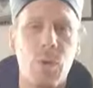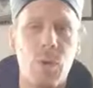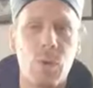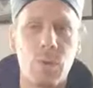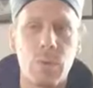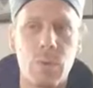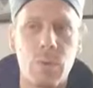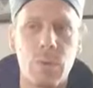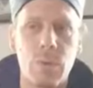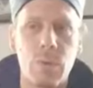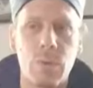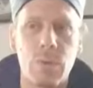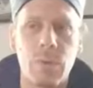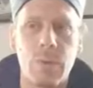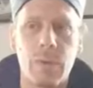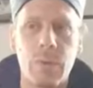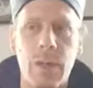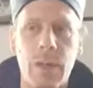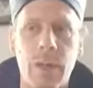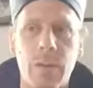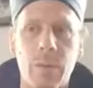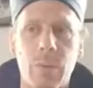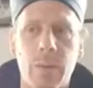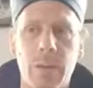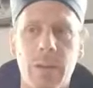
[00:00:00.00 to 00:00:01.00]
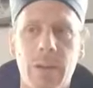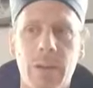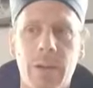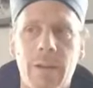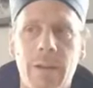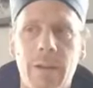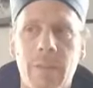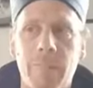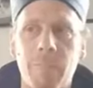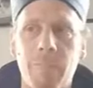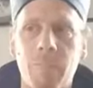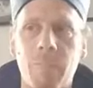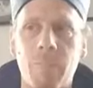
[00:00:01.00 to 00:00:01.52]
how to use it anyway.
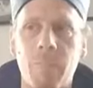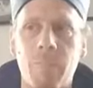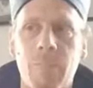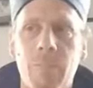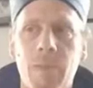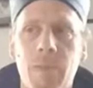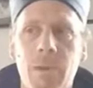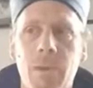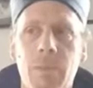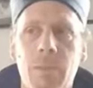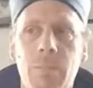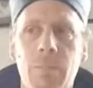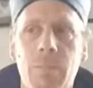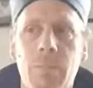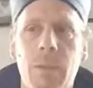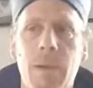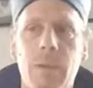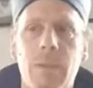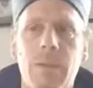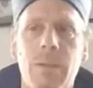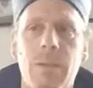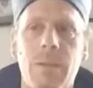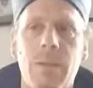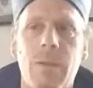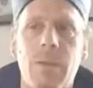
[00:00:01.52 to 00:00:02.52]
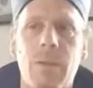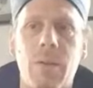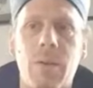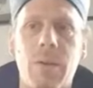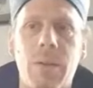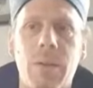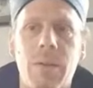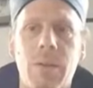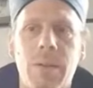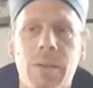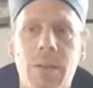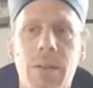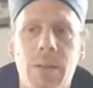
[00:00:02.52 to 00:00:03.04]
But,
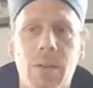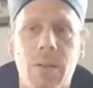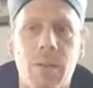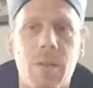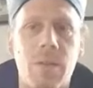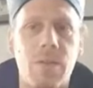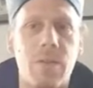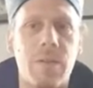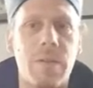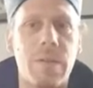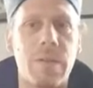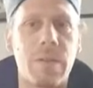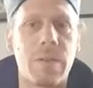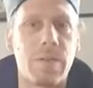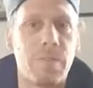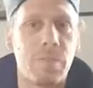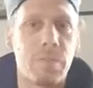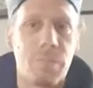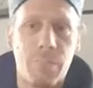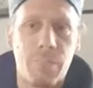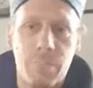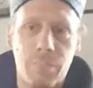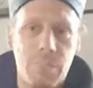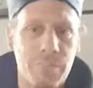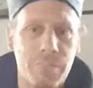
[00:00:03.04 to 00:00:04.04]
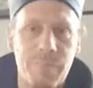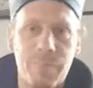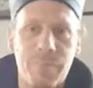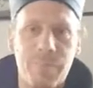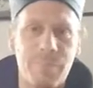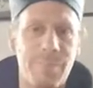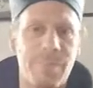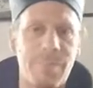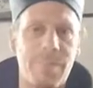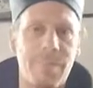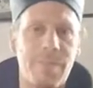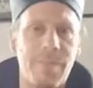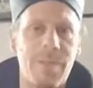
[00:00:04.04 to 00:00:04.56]
instead of
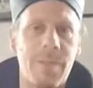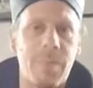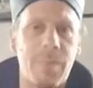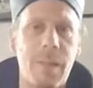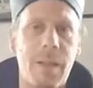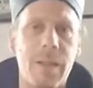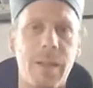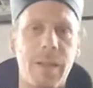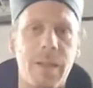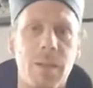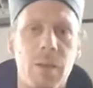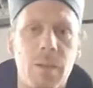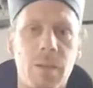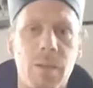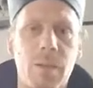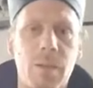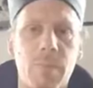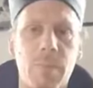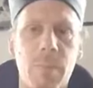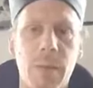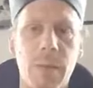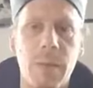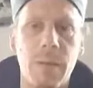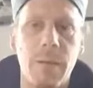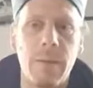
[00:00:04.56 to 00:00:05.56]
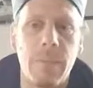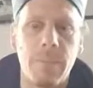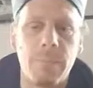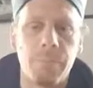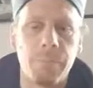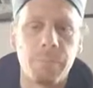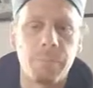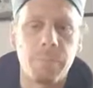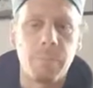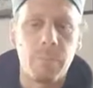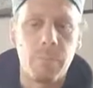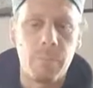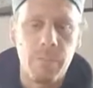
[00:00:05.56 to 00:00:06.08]
spending a lot of money,
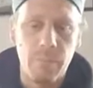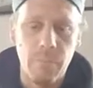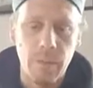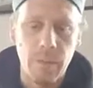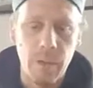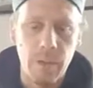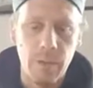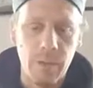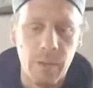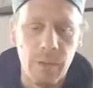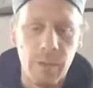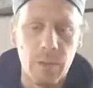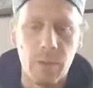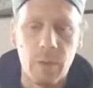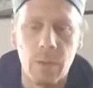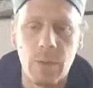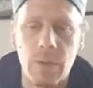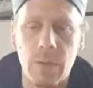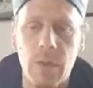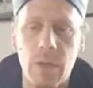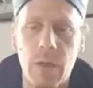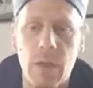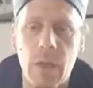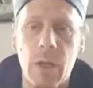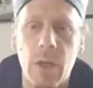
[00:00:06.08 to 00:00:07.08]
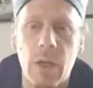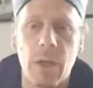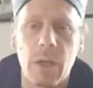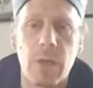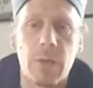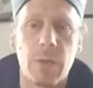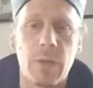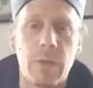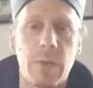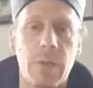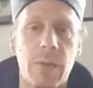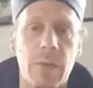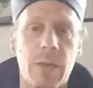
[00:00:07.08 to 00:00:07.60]
they could
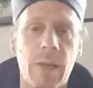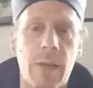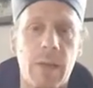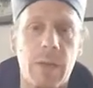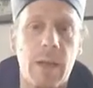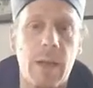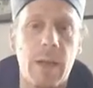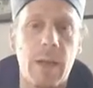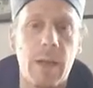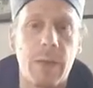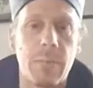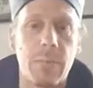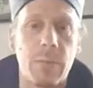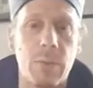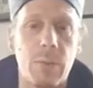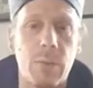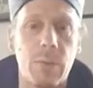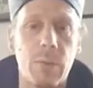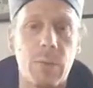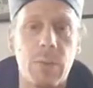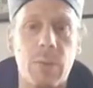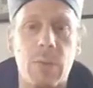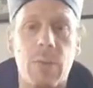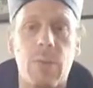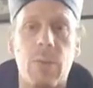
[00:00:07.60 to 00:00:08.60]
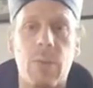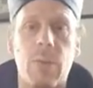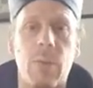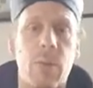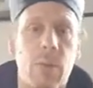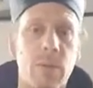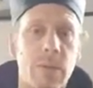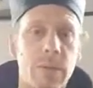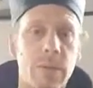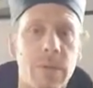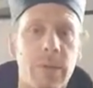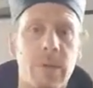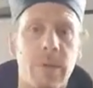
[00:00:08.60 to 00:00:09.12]
use that time to
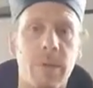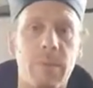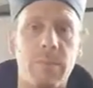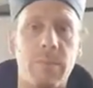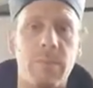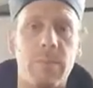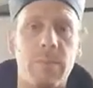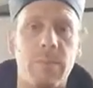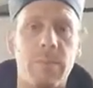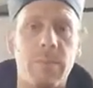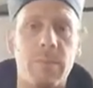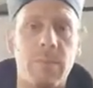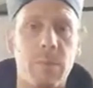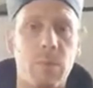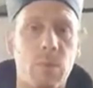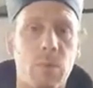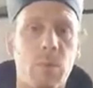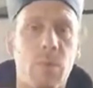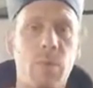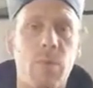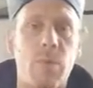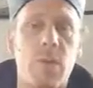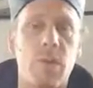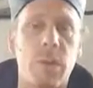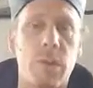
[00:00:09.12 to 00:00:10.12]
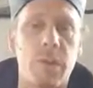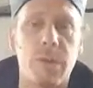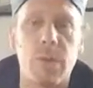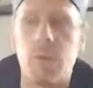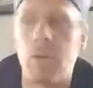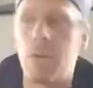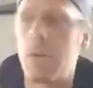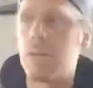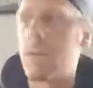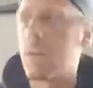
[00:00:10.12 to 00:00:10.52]
learn some scriptures, learn